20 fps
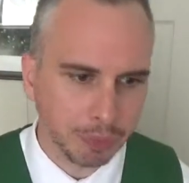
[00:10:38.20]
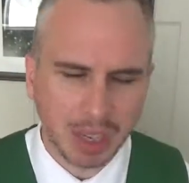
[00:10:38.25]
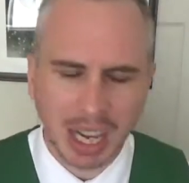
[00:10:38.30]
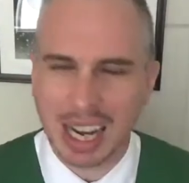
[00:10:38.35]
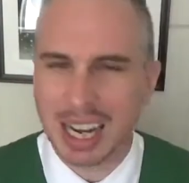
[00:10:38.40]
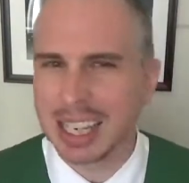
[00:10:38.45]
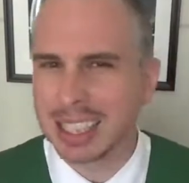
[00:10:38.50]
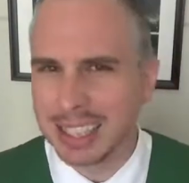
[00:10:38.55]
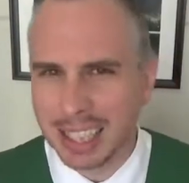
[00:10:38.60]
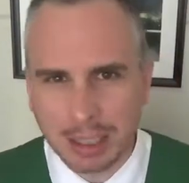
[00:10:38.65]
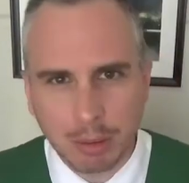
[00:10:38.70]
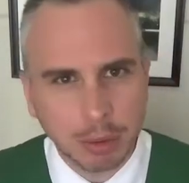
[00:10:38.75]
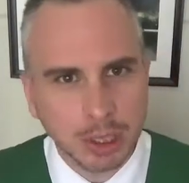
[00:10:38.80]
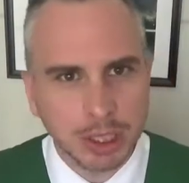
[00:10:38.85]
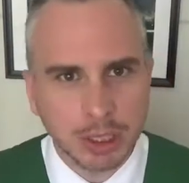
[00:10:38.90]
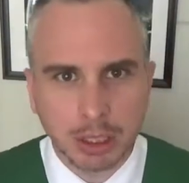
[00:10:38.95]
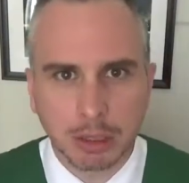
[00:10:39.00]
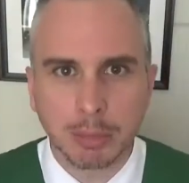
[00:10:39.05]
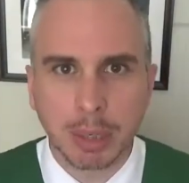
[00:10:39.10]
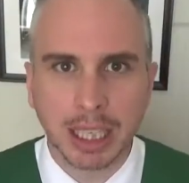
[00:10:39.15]
And I think we
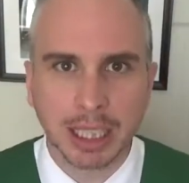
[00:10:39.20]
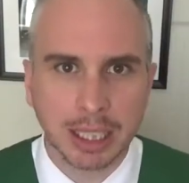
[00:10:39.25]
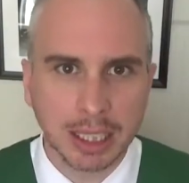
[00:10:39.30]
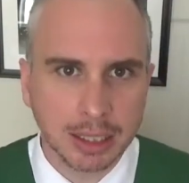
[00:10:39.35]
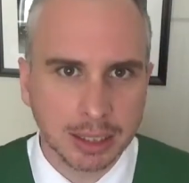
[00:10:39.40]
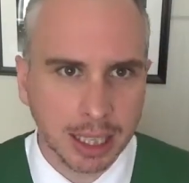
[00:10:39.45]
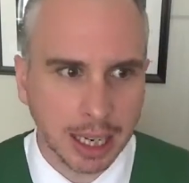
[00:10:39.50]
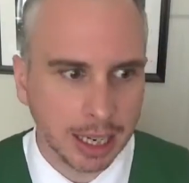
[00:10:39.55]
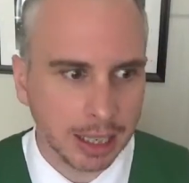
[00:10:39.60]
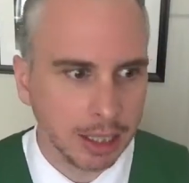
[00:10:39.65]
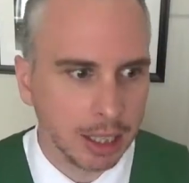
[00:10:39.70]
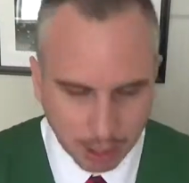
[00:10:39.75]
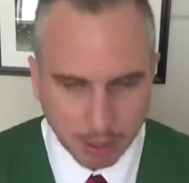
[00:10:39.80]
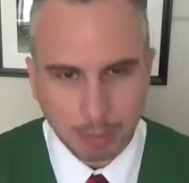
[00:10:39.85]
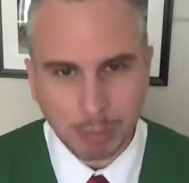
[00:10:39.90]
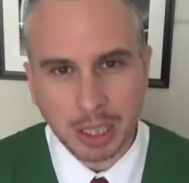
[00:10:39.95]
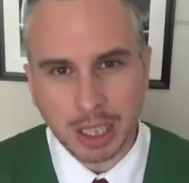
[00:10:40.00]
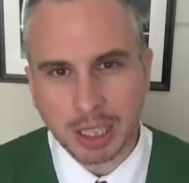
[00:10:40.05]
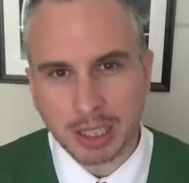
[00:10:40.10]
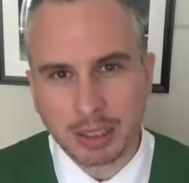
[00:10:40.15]
still might get that.
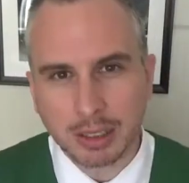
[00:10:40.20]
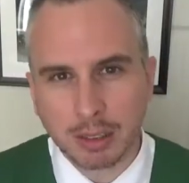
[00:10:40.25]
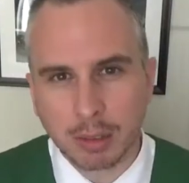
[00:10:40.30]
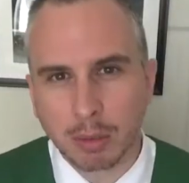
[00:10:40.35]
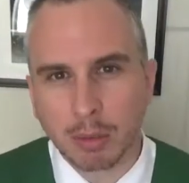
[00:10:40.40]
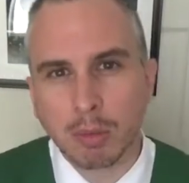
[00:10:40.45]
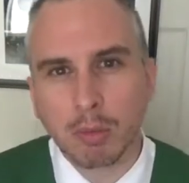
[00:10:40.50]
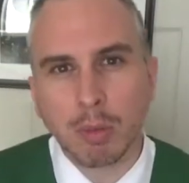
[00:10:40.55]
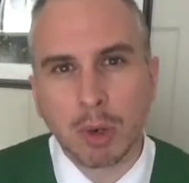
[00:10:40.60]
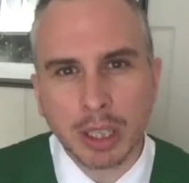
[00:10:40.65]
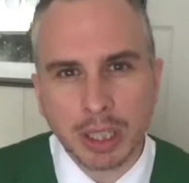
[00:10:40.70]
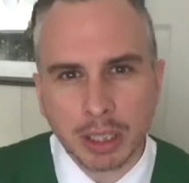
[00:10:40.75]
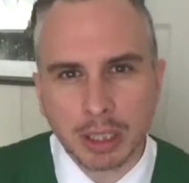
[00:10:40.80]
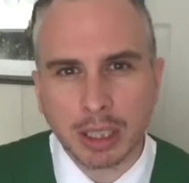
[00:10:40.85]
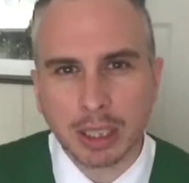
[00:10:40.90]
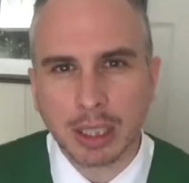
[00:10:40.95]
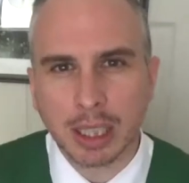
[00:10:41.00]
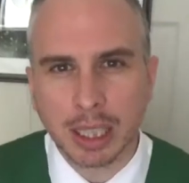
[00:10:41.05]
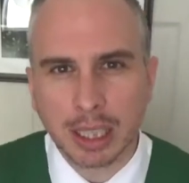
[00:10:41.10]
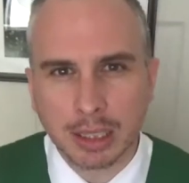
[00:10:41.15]
Because one of
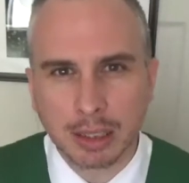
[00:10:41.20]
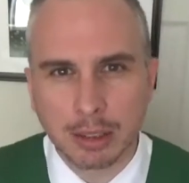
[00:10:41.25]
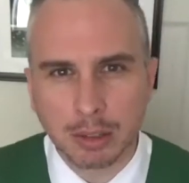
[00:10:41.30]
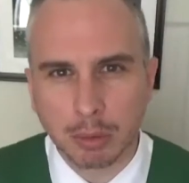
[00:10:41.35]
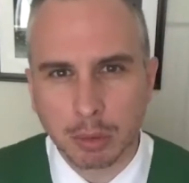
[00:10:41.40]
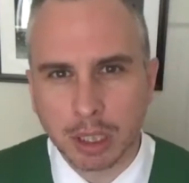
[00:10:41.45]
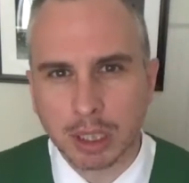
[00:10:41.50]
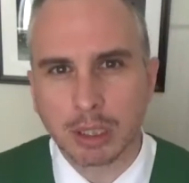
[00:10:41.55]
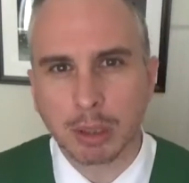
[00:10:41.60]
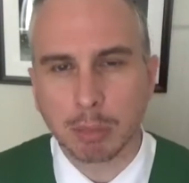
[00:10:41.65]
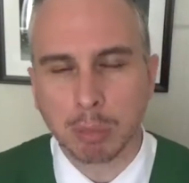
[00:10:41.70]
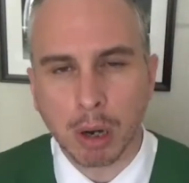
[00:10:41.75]
the